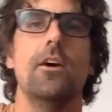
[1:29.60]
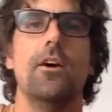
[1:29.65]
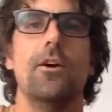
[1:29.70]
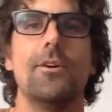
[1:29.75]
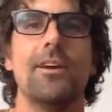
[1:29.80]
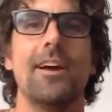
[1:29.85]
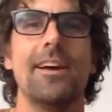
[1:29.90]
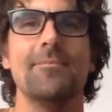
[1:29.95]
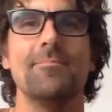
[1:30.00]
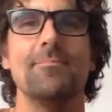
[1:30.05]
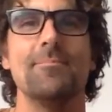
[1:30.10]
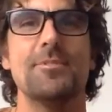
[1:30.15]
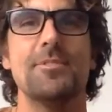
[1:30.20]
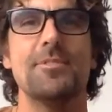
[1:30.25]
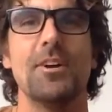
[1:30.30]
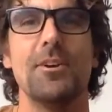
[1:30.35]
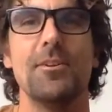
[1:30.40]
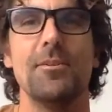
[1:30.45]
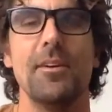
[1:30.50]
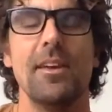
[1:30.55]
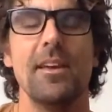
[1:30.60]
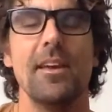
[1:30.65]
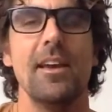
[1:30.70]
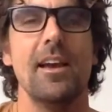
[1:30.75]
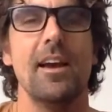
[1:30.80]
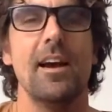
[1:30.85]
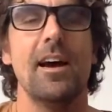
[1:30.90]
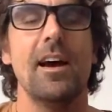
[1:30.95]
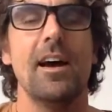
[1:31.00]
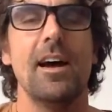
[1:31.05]
Okay, so
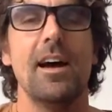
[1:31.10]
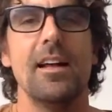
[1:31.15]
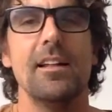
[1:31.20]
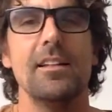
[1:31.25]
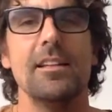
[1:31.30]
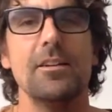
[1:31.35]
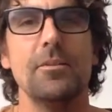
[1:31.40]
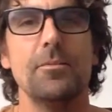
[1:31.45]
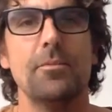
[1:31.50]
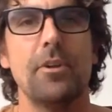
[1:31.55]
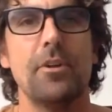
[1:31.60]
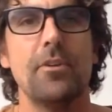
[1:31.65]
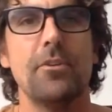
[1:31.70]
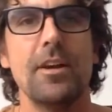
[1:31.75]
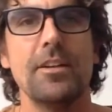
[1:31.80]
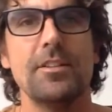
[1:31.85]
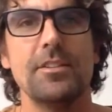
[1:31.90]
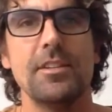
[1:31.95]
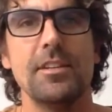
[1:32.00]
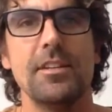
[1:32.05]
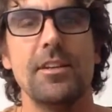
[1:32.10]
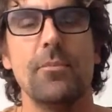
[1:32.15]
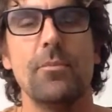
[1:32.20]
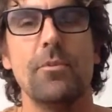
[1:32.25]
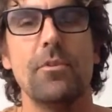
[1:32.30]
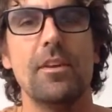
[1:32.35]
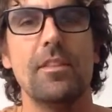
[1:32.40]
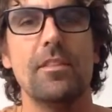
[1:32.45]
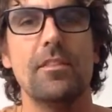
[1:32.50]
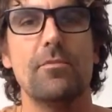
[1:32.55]
a little progression.
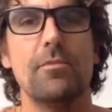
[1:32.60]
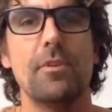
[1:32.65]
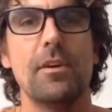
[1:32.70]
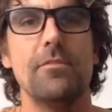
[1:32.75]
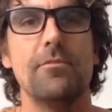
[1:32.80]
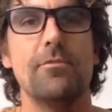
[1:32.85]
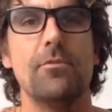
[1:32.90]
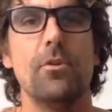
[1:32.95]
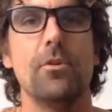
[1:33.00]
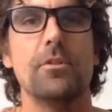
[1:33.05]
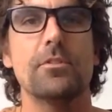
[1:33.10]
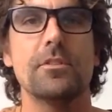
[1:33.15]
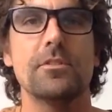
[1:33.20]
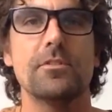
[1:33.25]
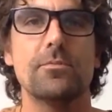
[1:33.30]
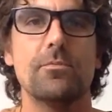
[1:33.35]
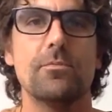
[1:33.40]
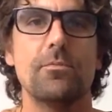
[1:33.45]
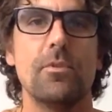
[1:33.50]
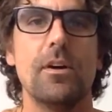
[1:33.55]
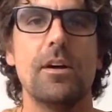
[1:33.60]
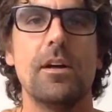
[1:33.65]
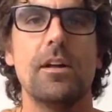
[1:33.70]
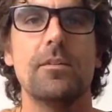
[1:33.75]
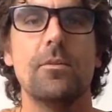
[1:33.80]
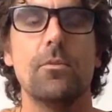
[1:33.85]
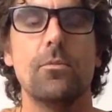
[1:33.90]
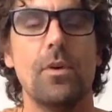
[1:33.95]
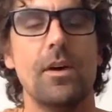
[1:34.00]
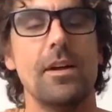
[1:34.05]
We're in 3/4, so it's
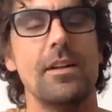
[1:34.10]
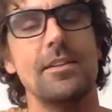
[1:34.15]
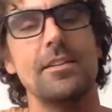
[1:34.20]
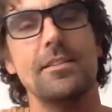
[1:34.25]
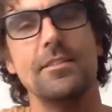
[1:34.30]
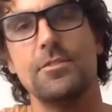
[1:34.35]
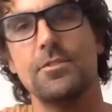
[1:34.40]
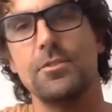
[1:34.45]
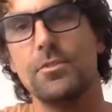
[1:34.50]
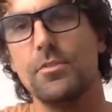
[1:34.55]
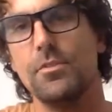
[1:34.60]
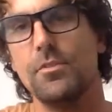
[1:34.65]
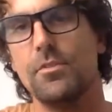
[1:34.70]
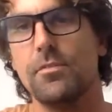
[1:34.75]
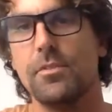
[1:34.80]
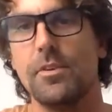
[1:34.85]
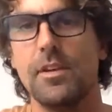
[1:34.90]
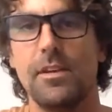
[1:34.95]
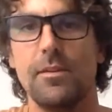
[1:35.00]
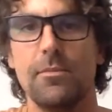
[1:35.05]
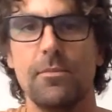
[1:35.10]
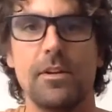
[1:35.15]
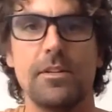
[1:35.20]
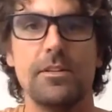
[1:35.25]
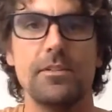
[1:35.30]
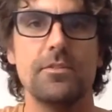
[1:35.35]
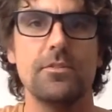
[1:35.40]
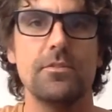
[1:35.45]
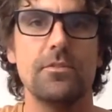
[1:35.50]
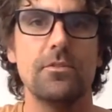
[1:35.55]
1, 1, 2, 3,
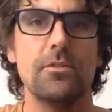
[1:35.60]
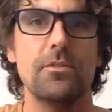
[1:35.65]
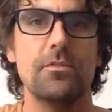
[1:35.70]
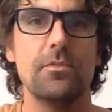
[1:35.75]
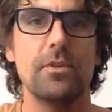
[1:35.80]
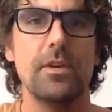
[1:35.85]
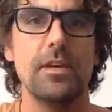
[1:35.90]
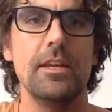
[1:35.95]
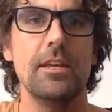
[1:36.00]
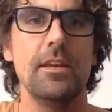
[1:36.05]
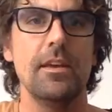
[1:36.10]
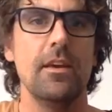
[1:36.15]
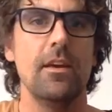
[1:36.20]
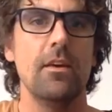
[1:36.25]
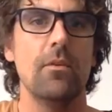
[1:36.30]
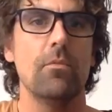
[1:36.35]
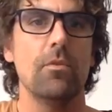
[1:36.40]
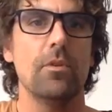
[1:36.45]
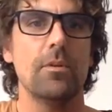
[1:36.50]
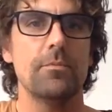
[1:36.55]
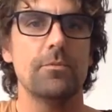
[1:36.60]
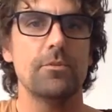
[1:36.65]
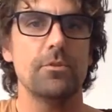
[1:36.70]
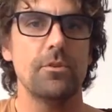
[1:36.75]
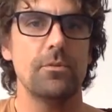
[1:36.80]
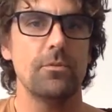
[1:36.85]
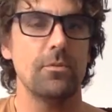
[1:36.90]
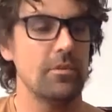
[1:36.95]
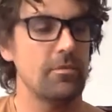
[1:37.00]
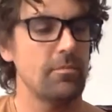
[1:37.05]
1, 2, 3. What I'm
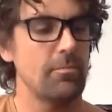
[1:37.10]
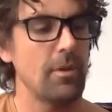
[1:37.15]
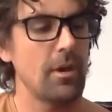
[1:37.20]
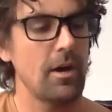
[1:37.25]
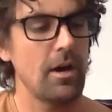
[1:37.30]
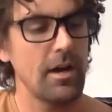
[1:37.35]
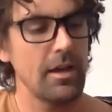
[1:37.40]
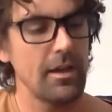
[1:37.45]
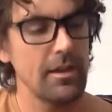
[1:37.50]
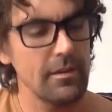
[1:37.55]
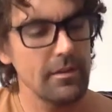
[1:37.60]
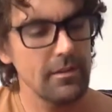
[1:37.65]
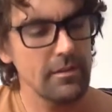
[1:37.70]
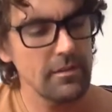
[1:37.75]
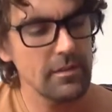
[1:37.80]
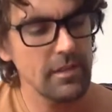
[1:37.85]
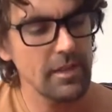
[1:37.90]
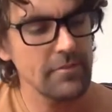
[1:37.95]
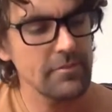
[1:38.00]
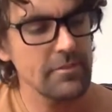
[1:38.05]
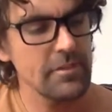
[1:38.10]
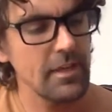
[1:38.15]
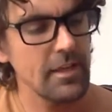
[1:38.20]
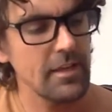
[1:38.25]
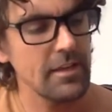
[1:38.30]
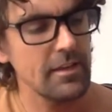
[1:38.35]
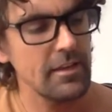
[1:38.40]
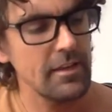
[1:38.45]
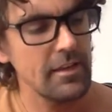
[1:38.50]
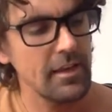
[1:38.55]
doing with my left
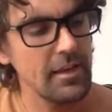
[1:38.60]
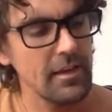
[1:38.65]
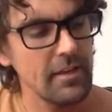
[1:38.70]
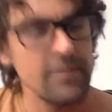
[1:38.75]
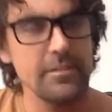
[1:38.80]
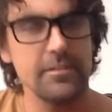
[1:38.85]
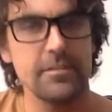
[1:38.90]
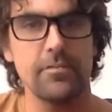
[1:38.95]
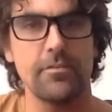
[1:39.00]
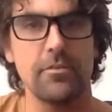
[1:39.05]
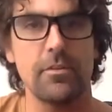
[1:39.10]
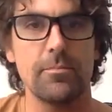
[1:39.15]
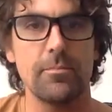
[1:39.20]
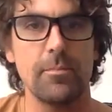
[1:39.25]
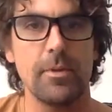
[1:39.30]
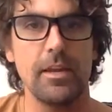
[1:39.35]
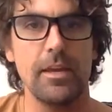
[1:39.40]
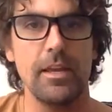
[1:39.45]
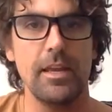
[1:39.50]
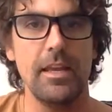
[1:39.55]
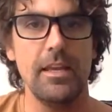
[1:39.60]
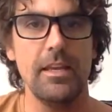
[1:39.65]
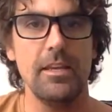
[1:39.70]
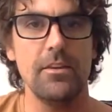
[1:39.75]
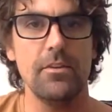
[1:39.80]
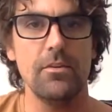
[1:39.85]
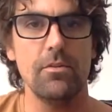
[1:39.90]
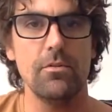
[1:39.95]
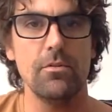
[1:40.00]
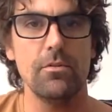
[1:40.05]
hand here is I've got my E
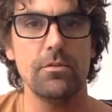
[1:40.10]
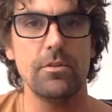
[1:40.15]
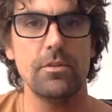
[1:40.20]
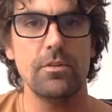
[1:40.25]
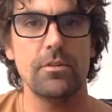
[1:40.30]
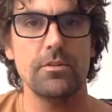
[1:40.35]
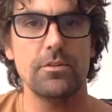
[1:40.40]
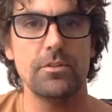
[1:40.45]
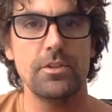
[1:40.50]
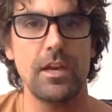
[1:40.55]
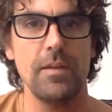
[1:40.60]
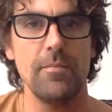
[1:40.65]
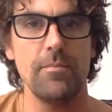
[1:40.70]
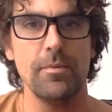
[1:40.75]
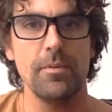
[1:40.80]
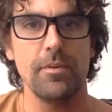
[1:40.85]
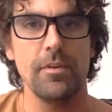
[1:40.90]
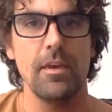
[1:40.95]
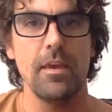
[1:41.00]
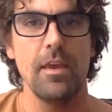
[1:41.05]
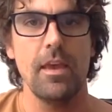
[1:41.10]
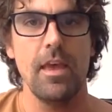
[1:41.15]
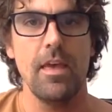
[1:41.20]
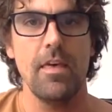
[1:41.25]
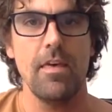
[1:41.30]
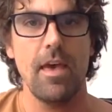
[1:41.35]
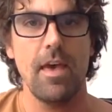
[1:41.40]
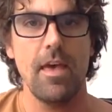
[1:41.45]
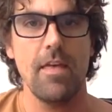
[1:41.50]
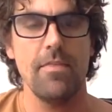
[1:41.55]
chord shape,
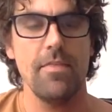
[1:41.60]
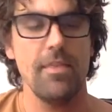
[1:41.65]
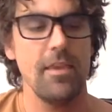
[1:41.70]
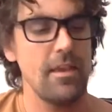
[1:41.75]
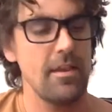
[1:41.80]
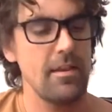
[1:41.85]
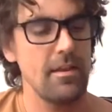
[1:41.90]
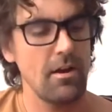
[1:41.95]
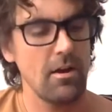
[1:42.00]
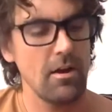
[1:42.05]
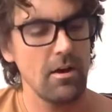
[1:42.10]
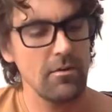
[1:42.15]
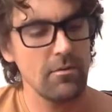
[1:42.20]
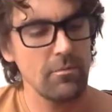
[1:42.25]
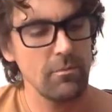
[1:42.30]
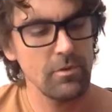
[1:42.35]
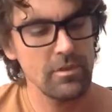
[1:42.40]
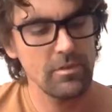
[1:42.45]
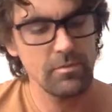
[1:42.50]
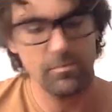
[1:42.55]
and then with